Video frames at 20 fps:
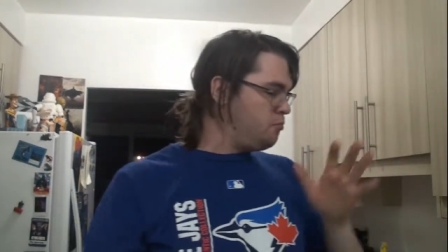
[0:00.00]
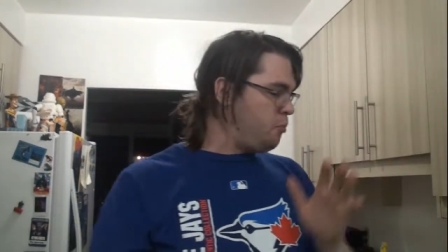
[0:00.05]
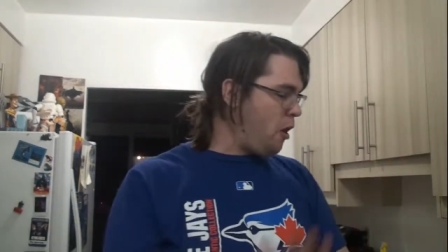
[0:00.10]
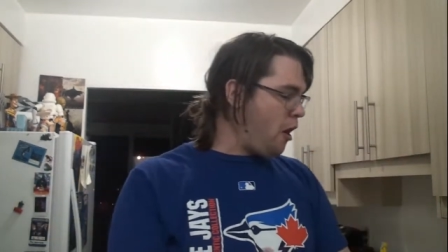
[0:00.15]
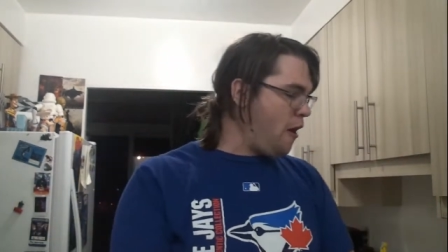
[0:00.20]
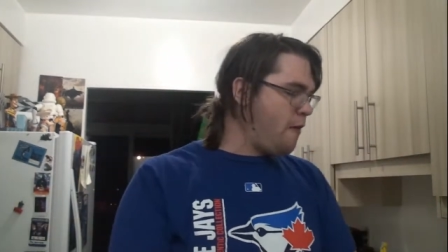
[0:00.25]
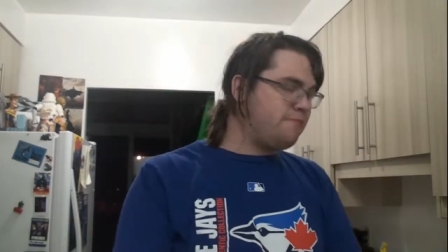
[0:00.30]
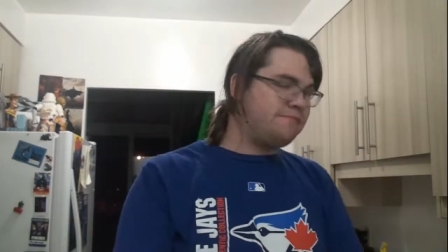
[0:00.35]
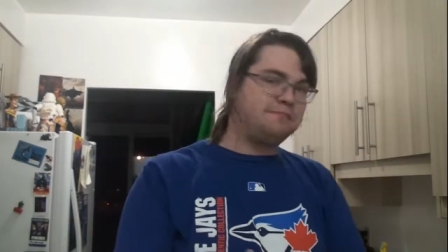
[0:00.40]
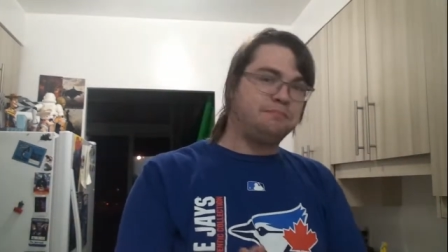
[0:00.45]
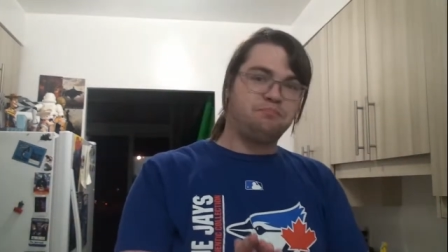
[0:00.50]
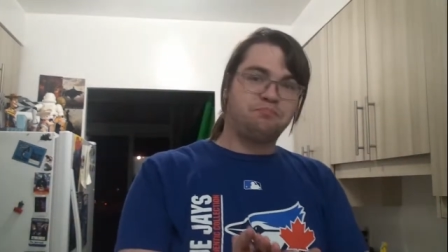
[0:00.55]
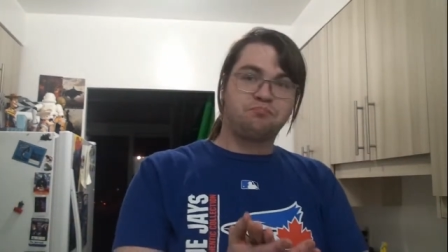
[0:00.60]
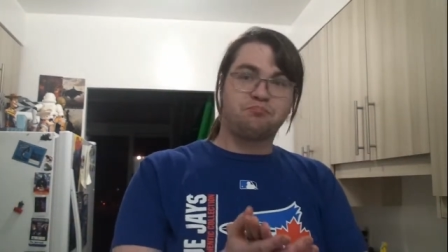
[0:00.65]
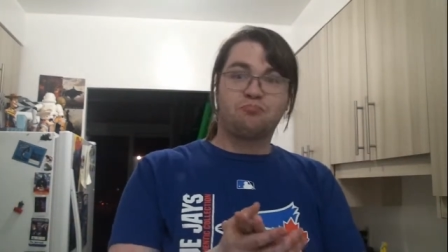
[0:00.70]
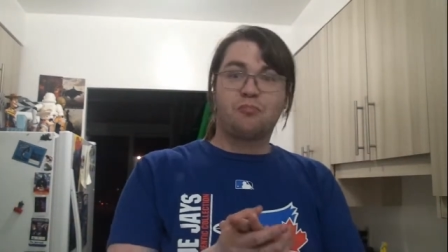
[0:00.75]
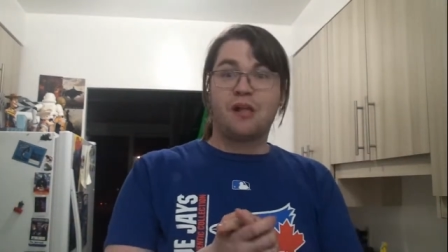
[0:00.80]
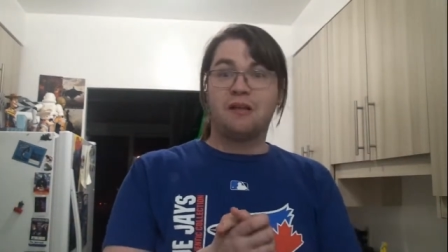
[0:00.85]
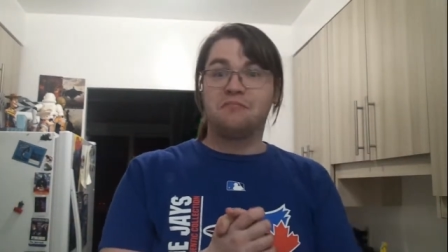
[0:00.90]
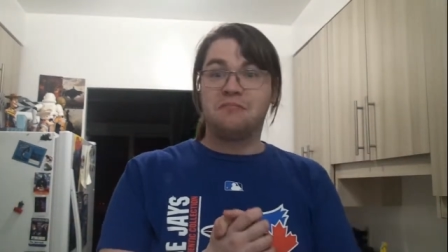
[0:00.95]
But
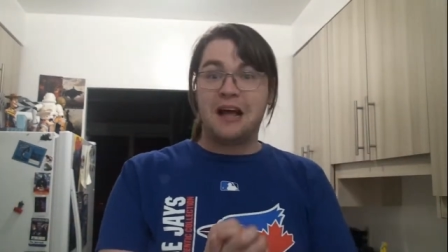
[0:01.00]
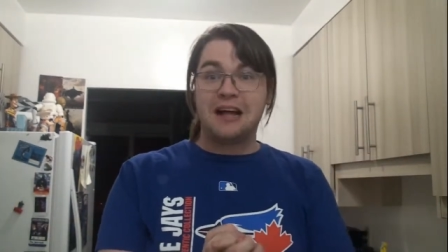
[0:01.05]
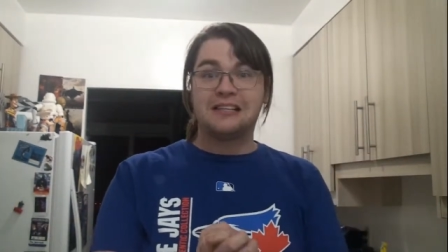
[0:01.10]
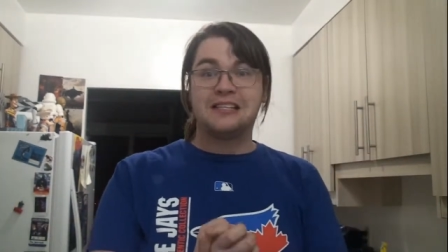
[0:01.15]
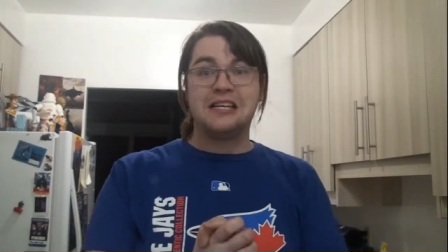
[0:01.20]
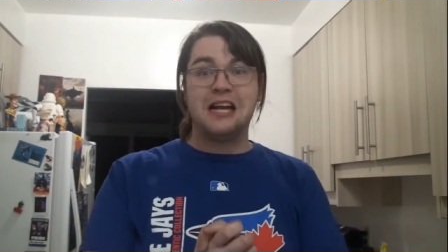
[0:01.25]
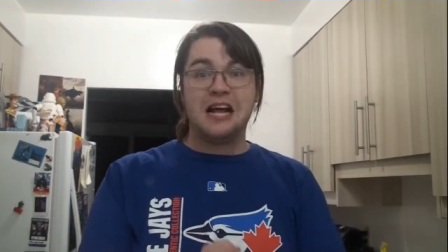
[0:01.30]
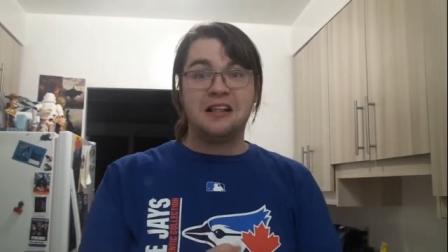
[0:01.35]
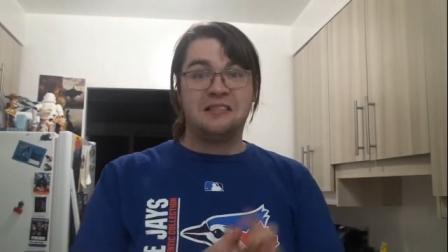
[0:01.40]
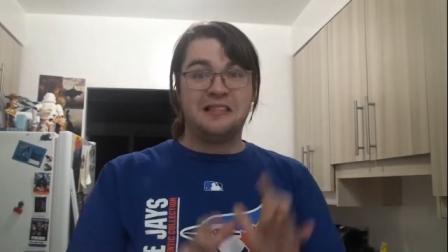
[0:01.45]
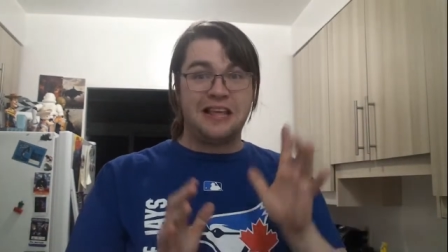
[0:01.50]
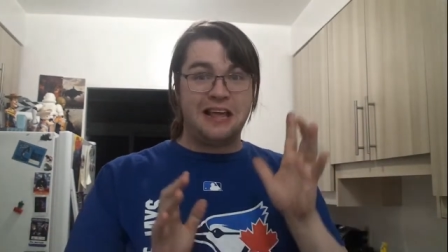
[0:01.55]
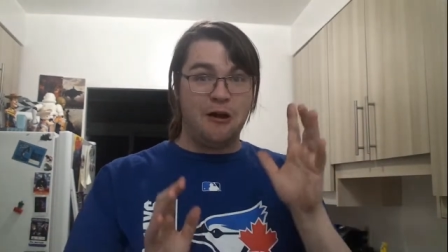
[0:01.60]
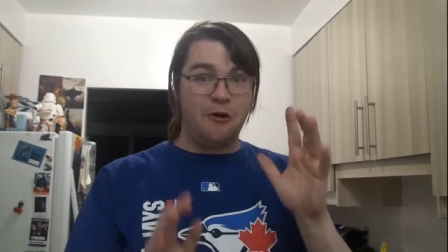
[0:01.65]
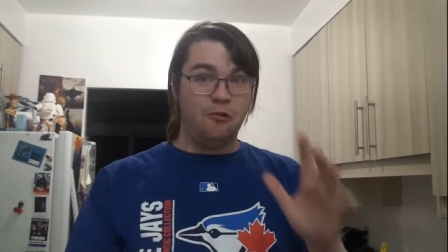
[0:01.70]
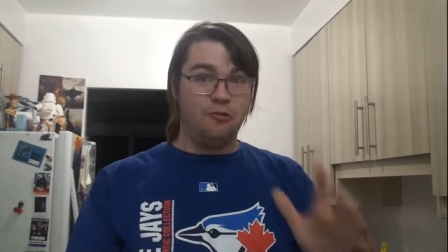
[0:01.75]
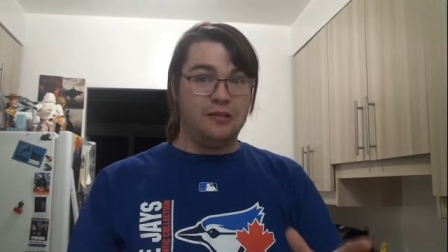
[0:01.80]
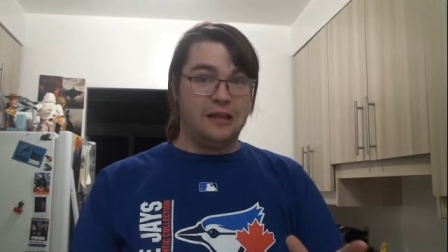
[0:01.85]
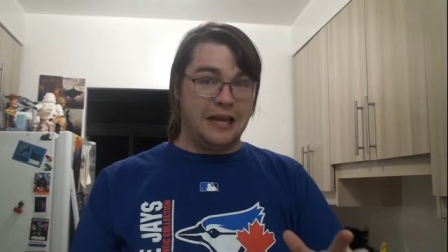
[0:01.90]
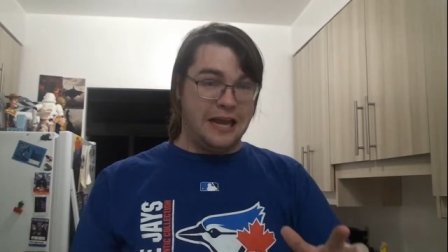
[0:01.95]
that's not the
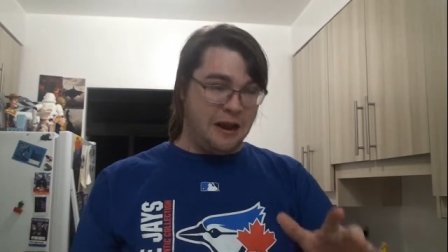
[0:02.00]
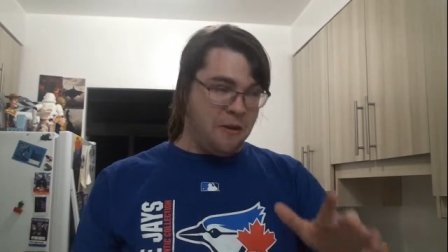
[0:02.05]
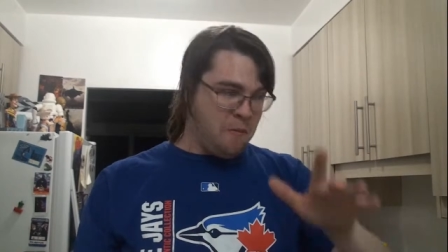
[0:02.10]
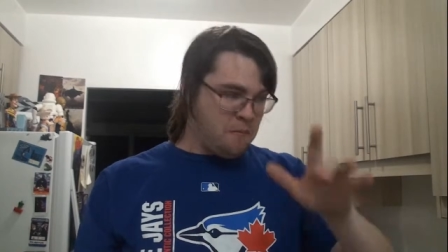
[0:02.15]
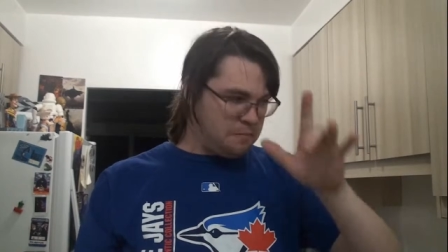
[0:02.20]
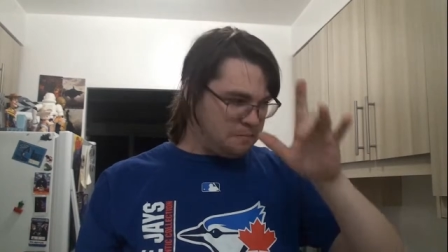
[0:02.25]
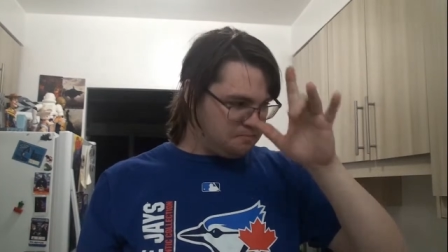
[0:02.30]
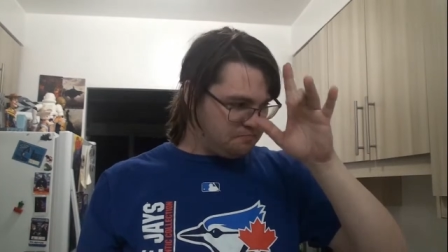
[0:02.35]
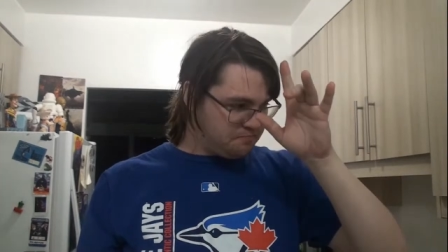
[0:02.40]
only